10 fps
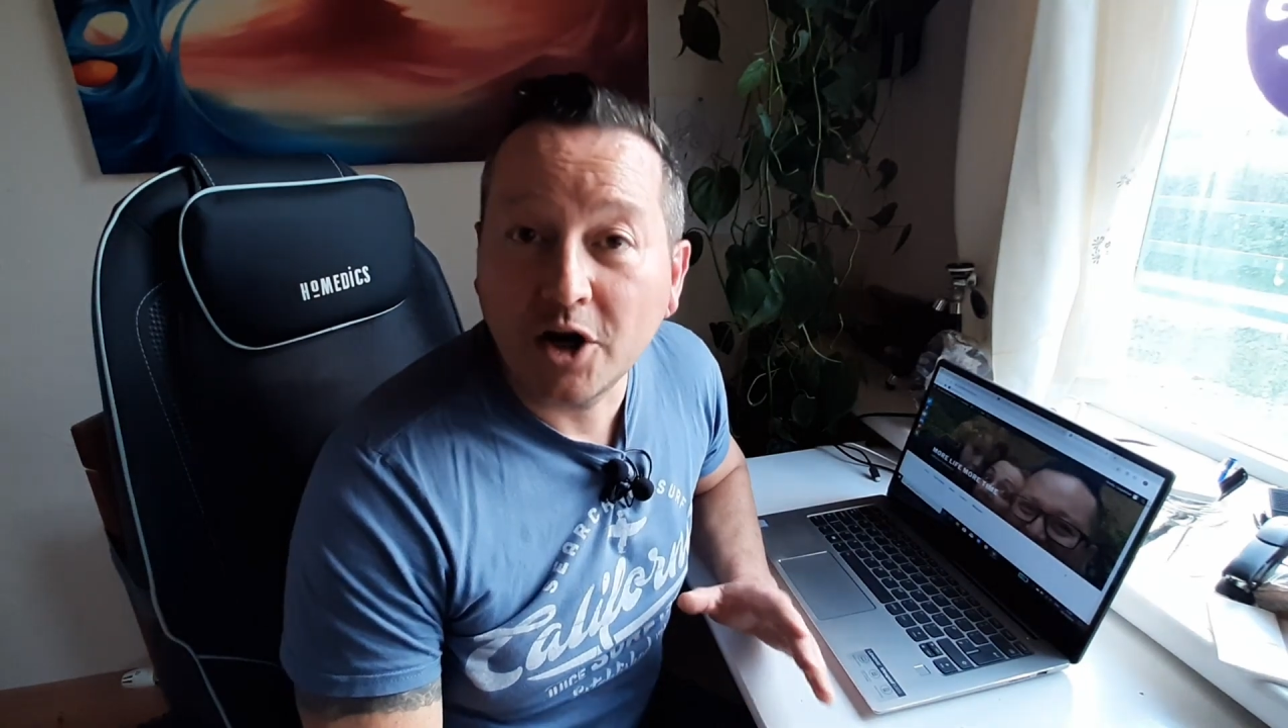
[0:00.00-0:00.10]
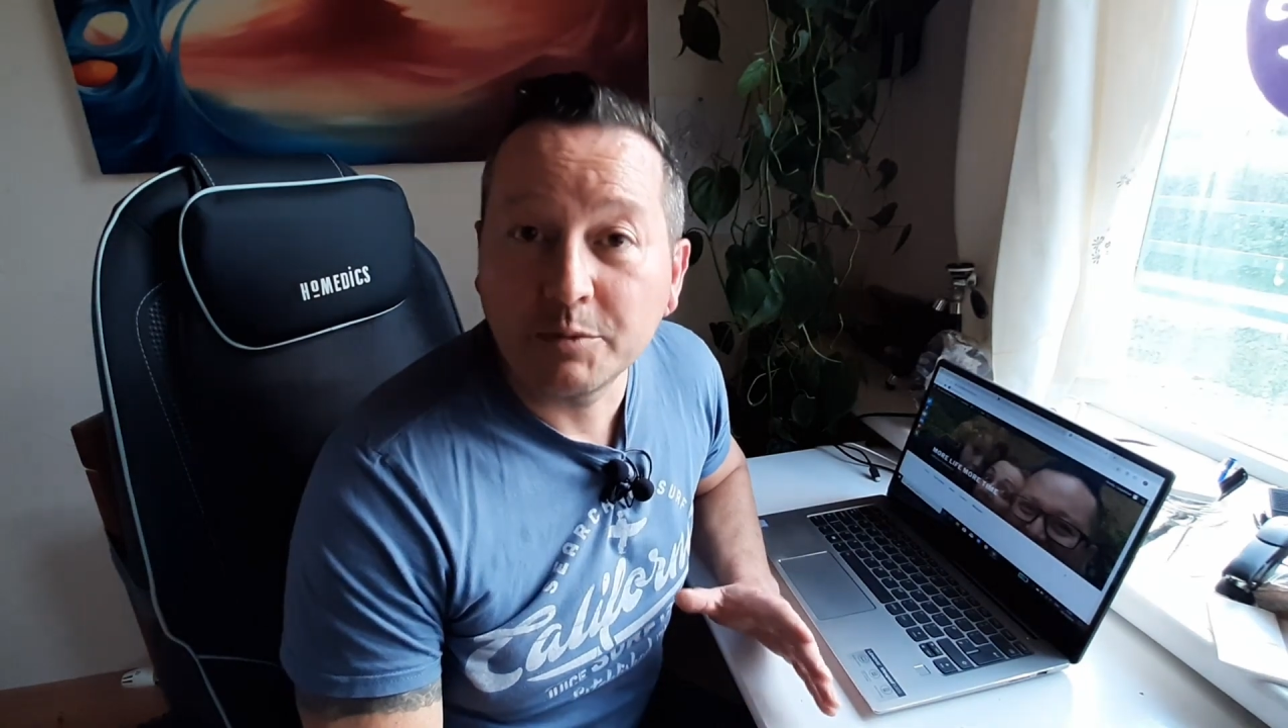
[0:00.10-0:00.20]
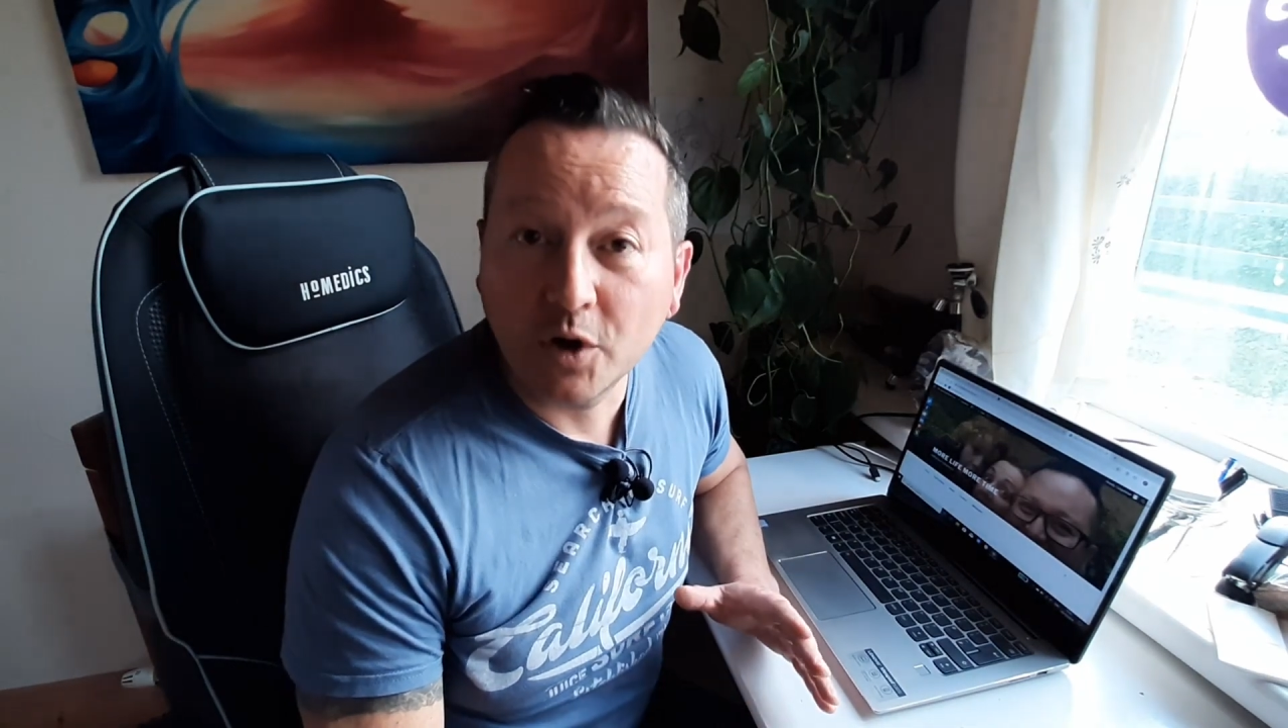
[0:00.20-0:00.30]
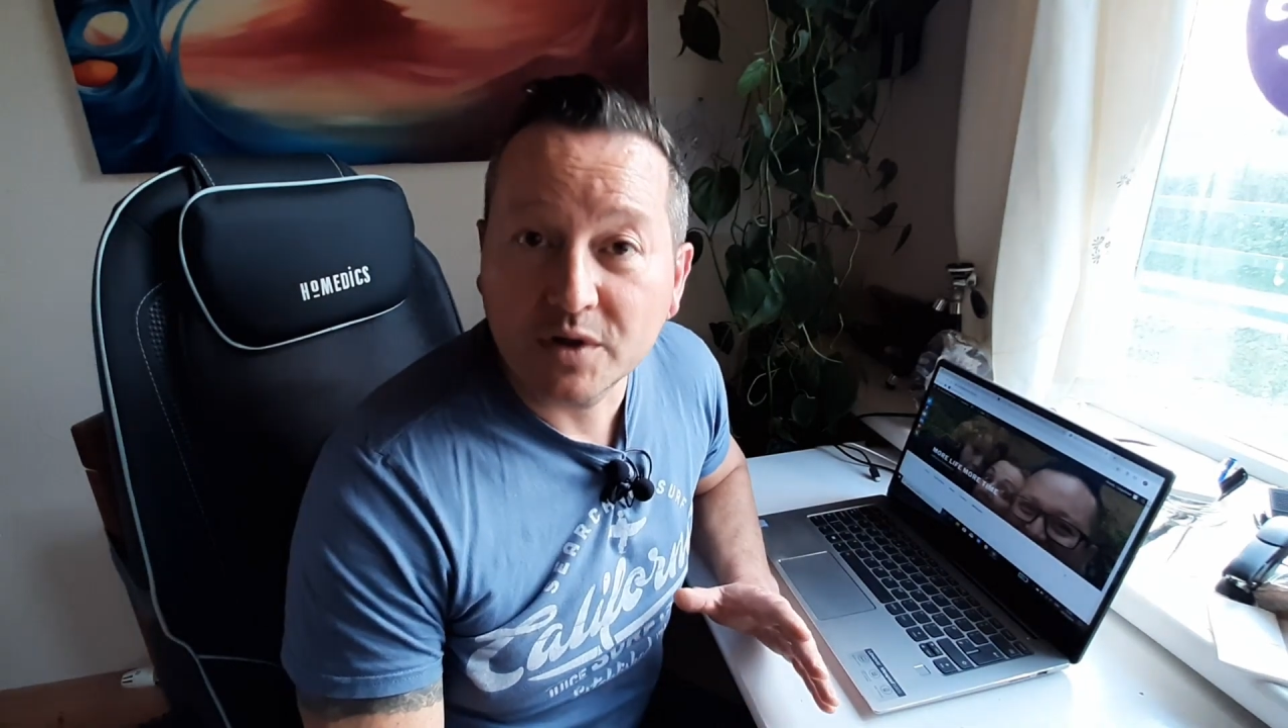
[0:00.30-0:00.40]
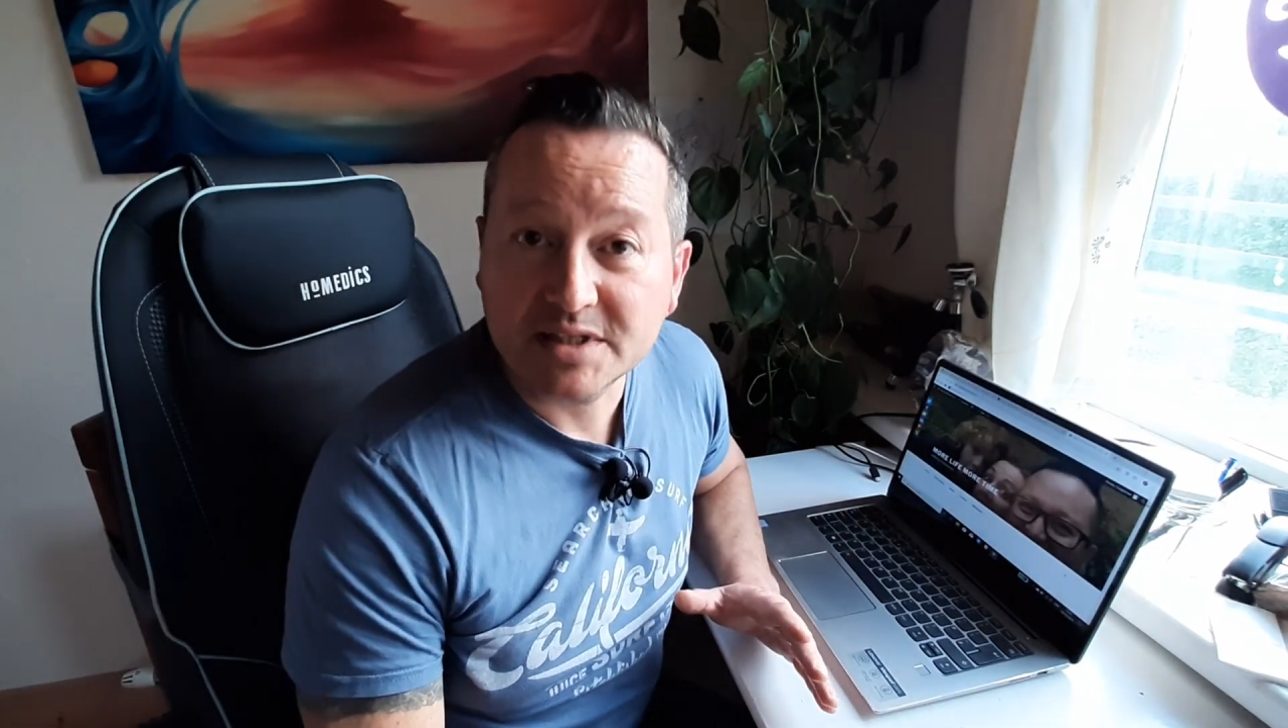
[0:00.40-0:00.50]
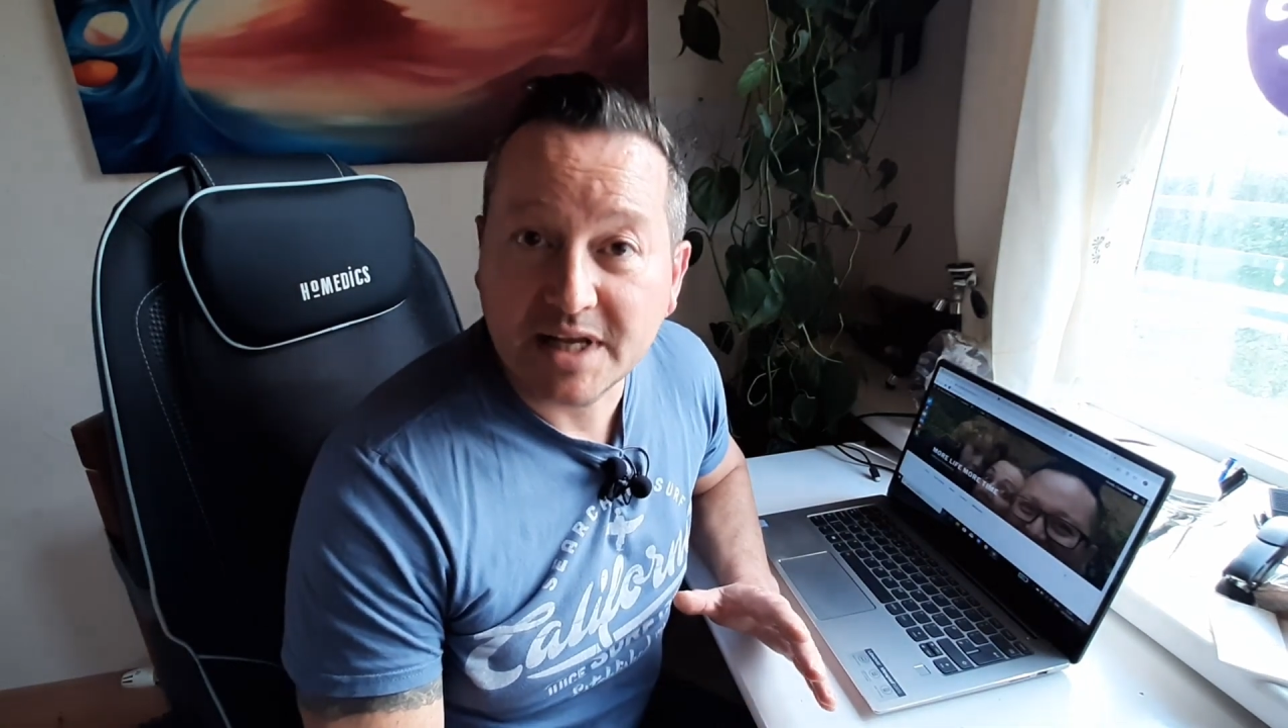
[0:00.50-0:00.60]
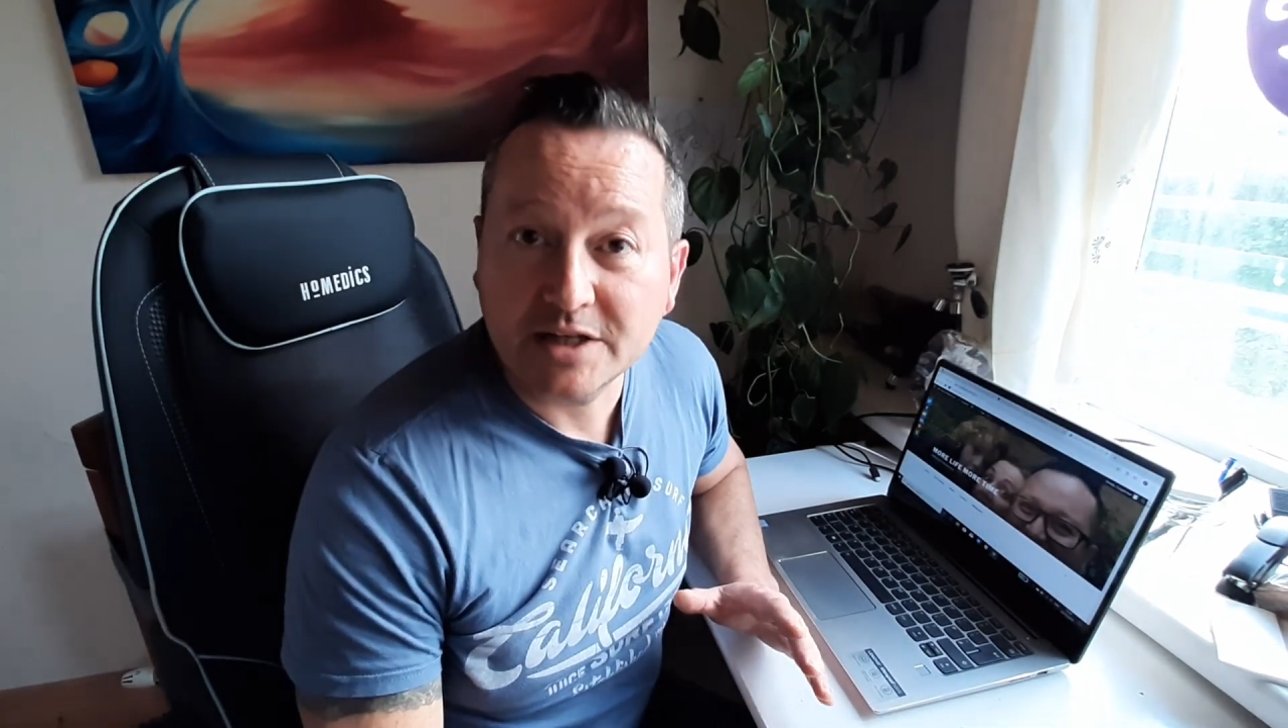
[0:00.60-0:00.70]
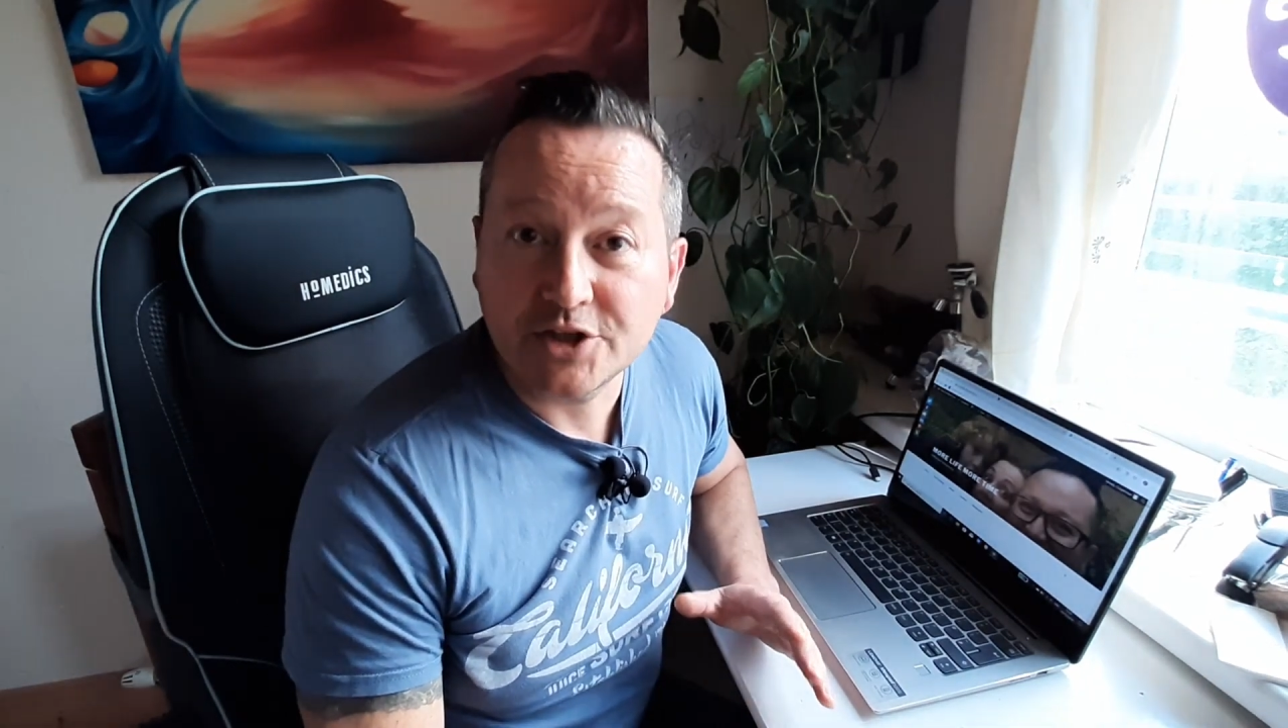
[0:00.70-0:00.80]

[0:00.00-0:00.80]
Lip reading: I'm going to send